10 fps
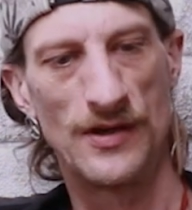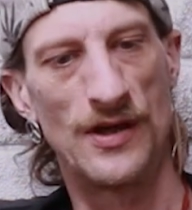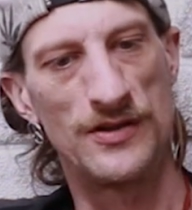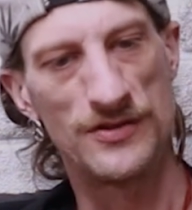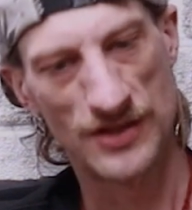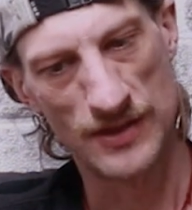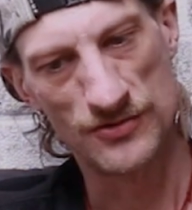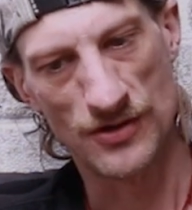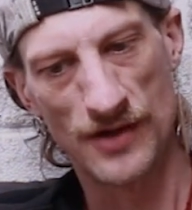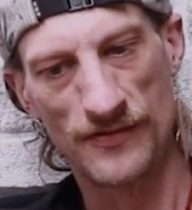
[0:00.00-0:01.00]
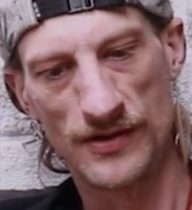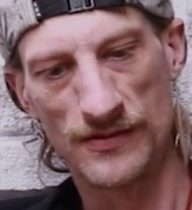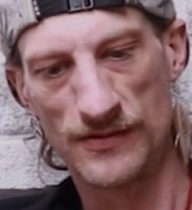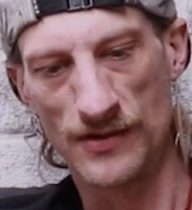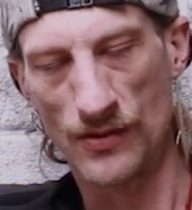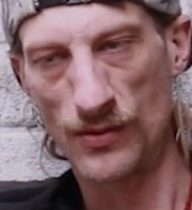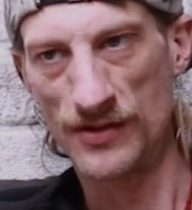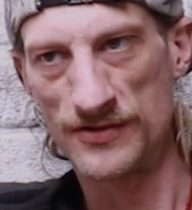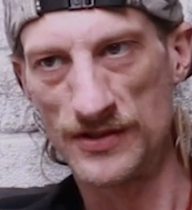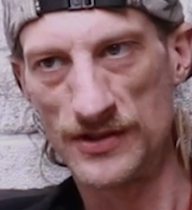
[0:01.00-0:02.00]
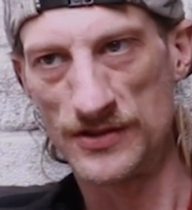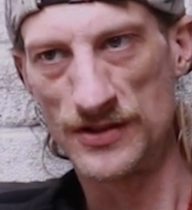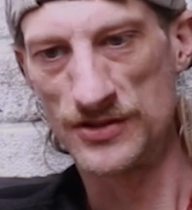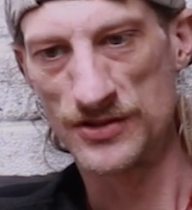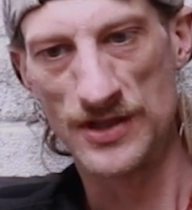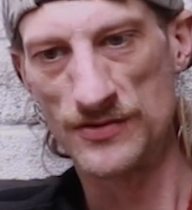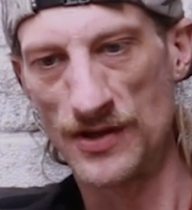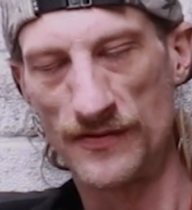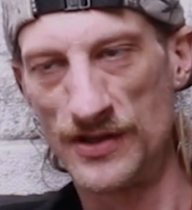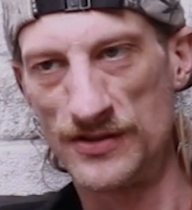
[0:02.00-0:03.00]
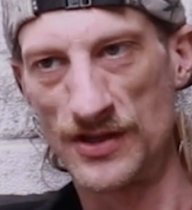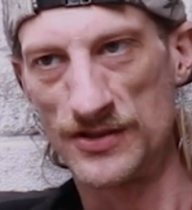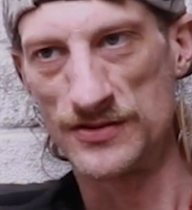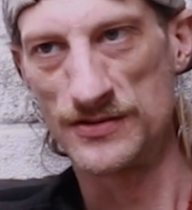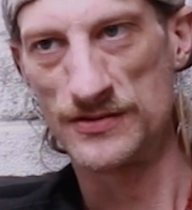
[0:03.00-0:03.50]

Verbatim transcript: and just keep driving the quality, then just keep driving the education.